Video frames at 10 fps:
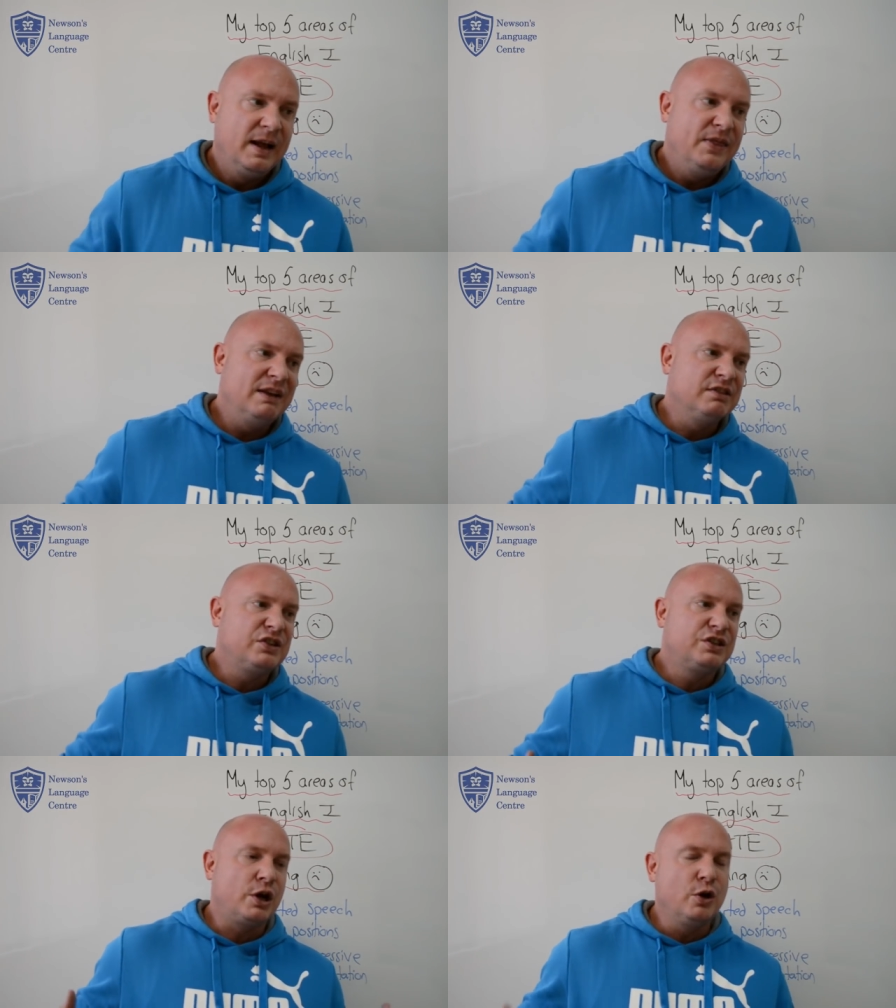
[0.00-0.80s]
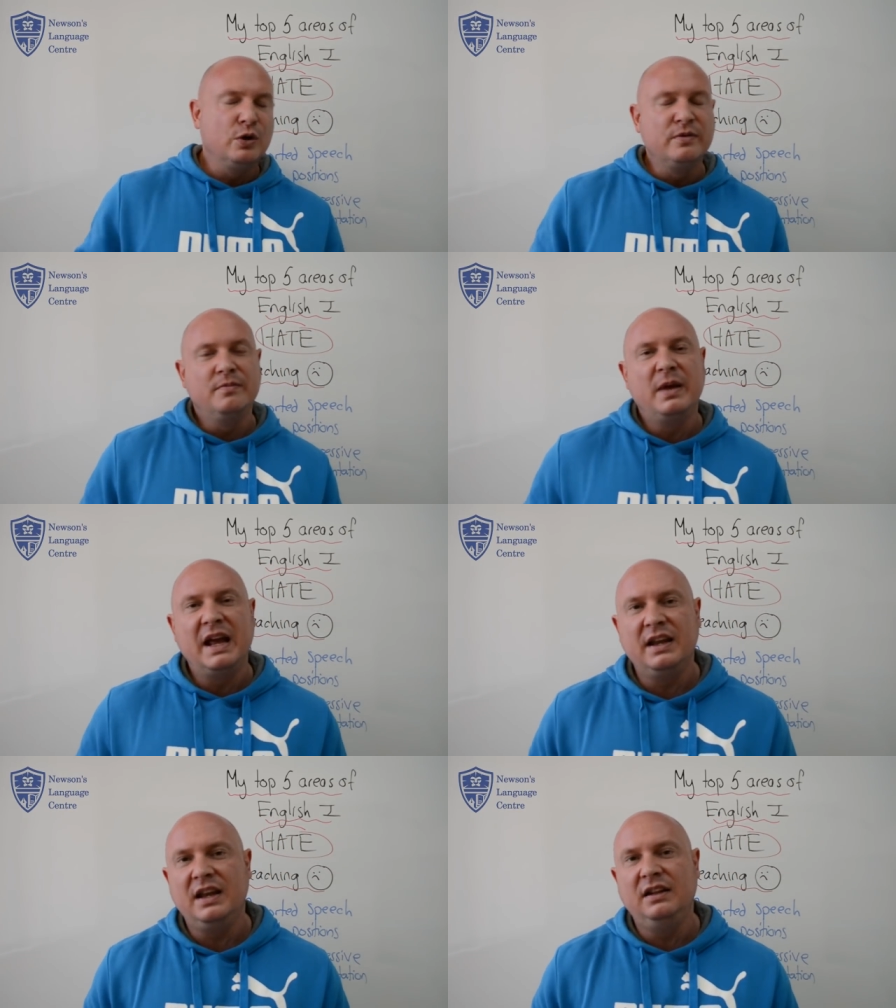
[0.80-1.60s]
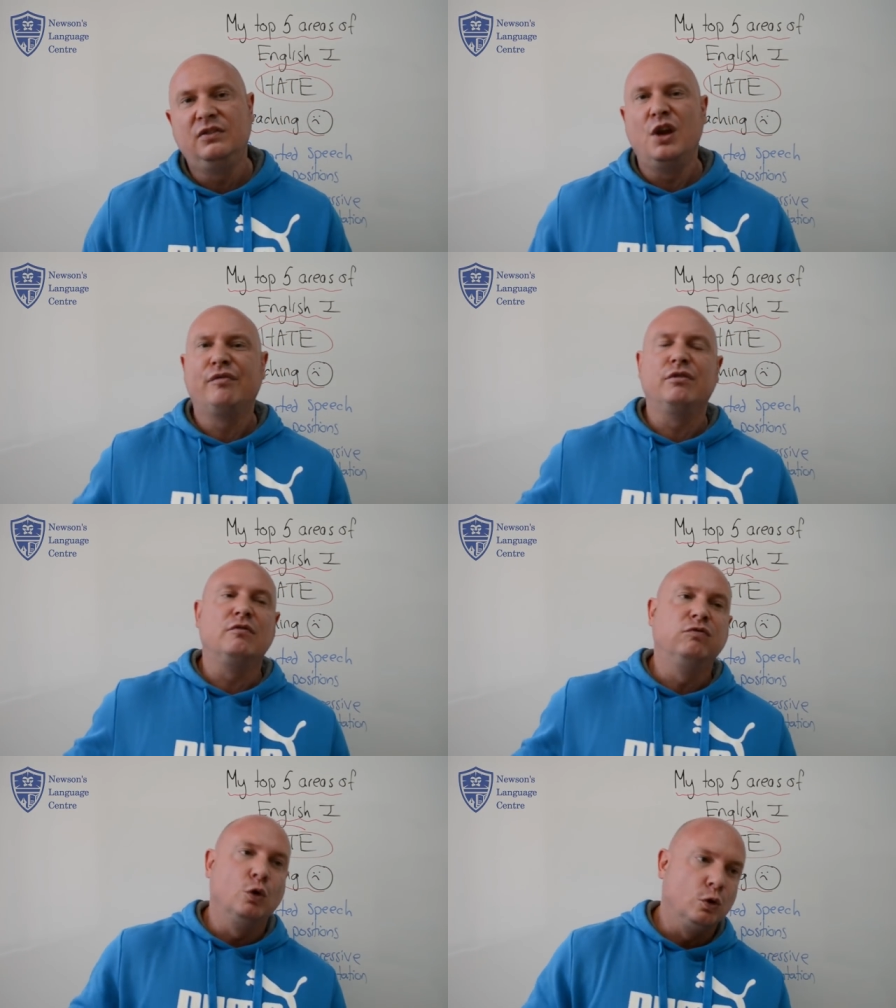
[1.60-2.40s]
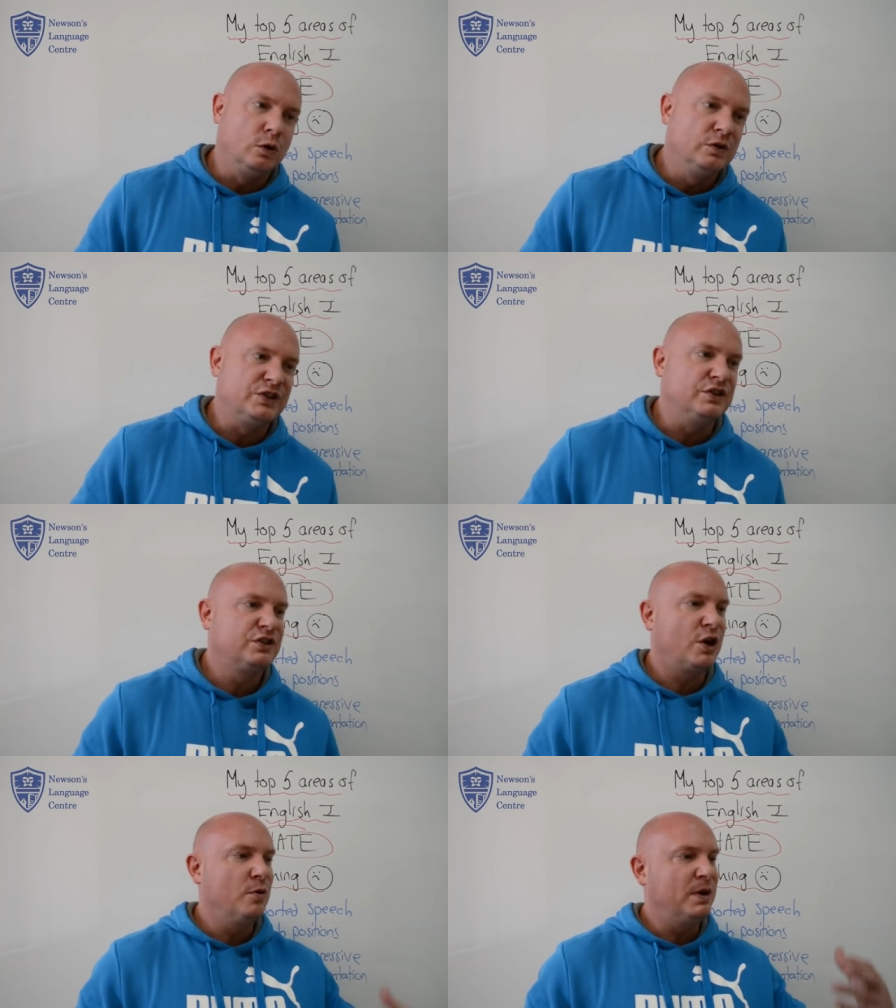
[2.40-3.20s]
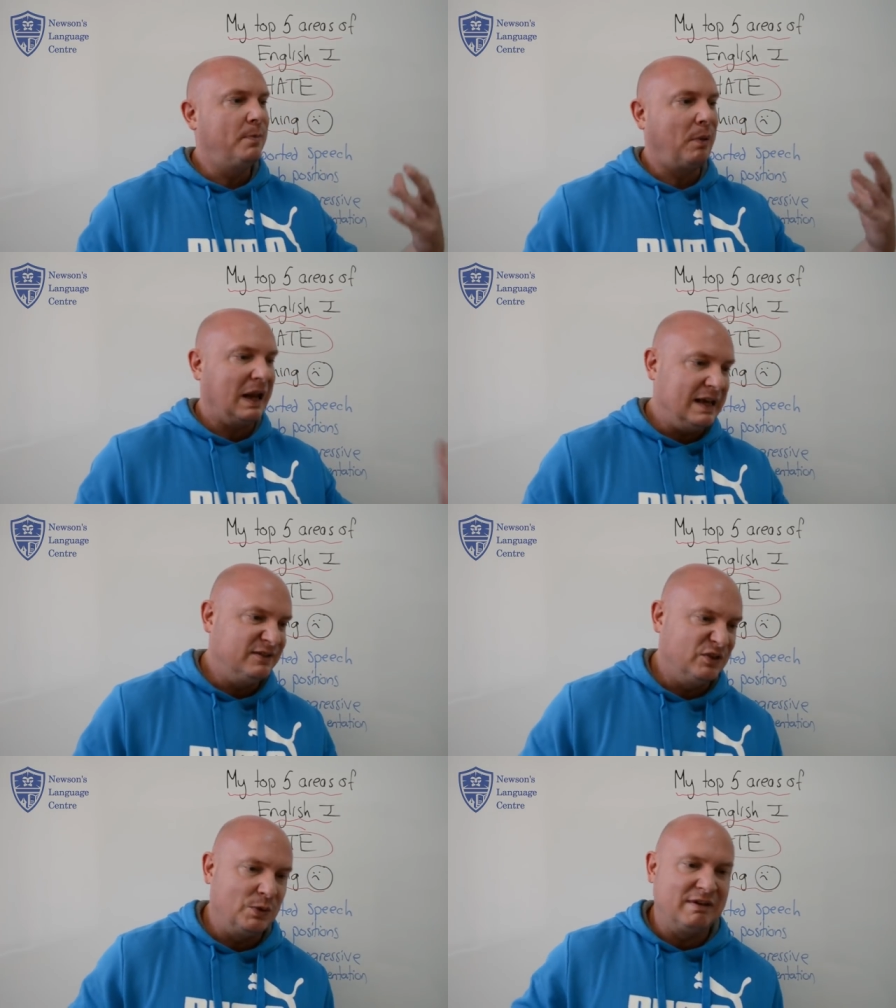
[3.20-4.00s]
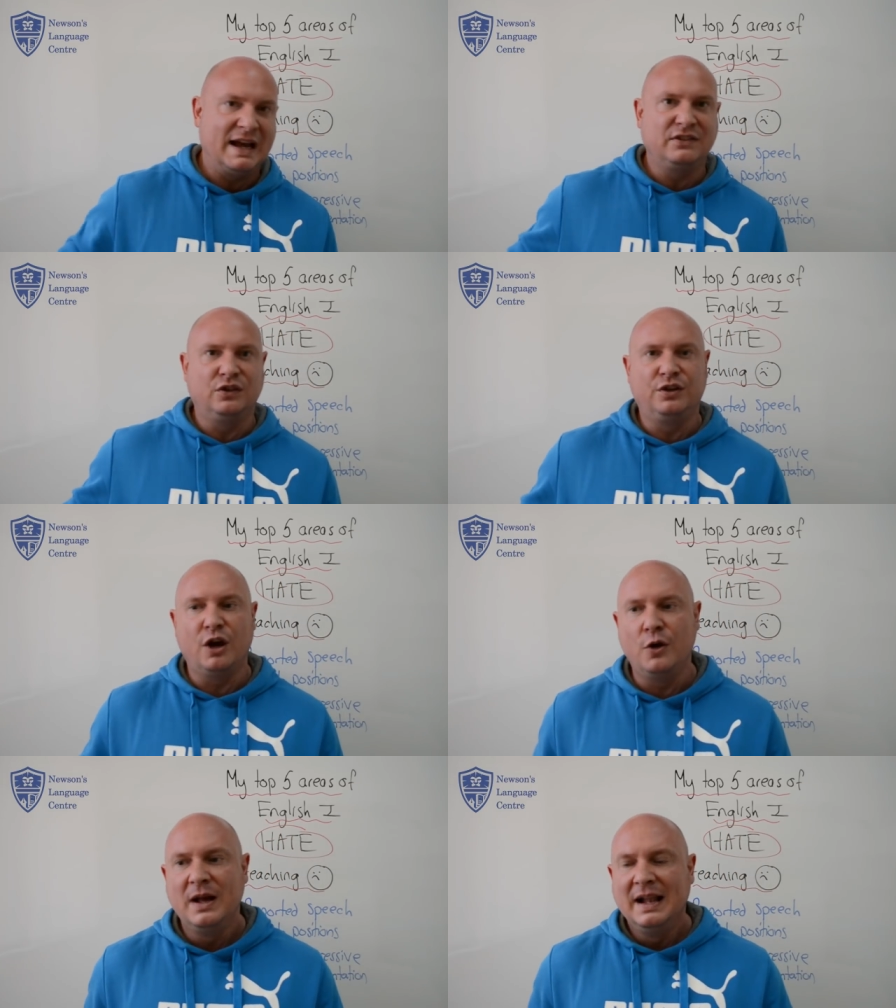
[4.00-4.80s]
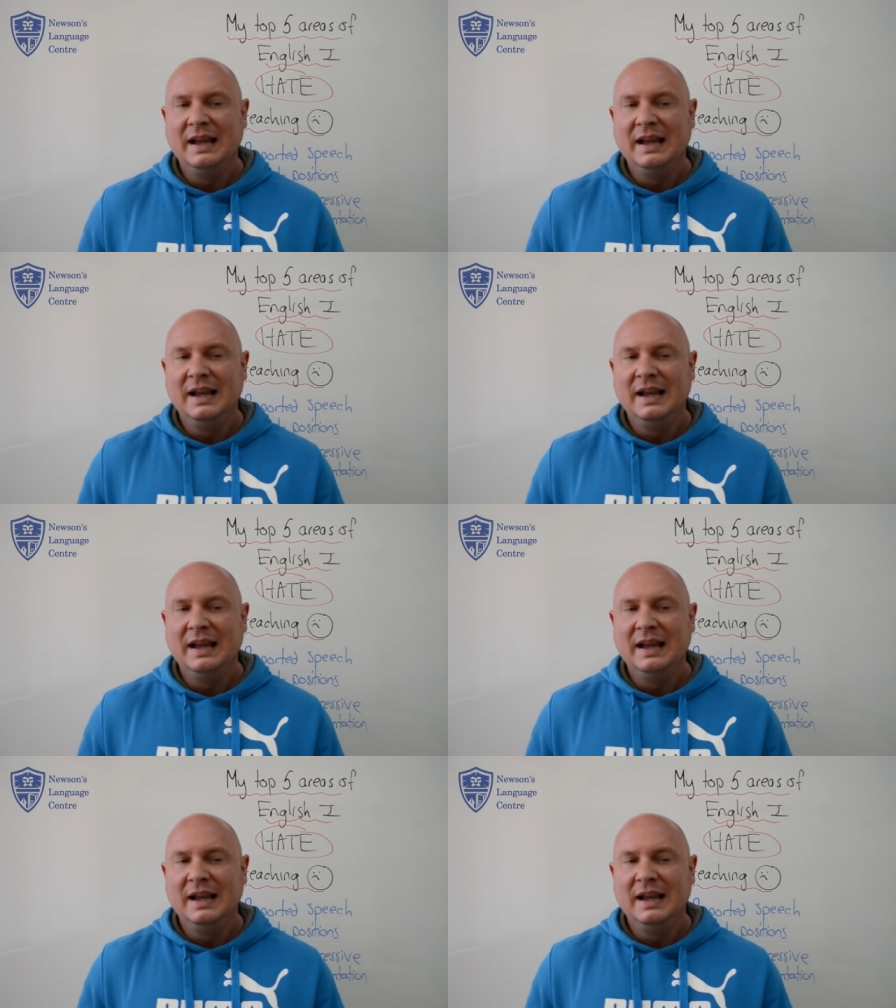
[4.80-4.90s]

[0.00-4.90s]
There are so many different rules and so many places where it has to go.